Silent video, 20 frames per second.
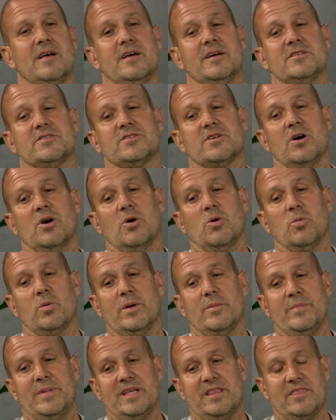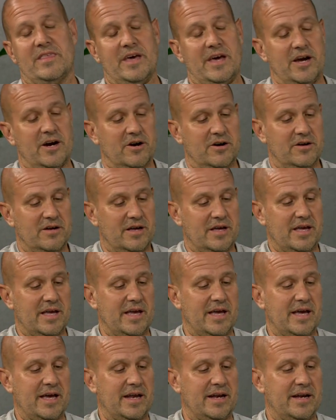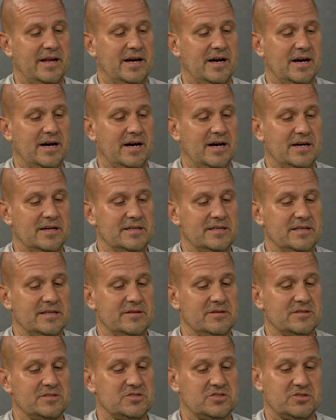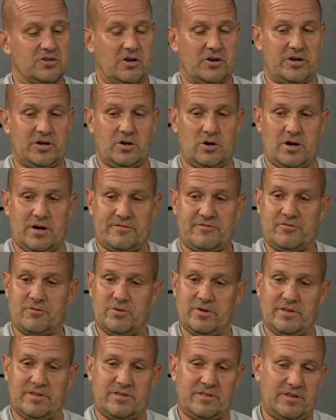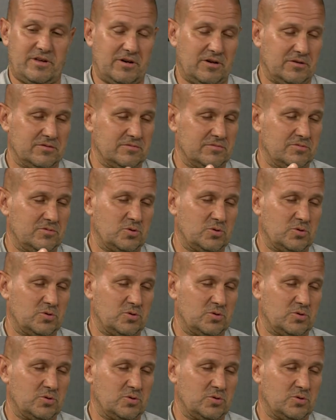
So we meet there, and uh, it started off with, you know,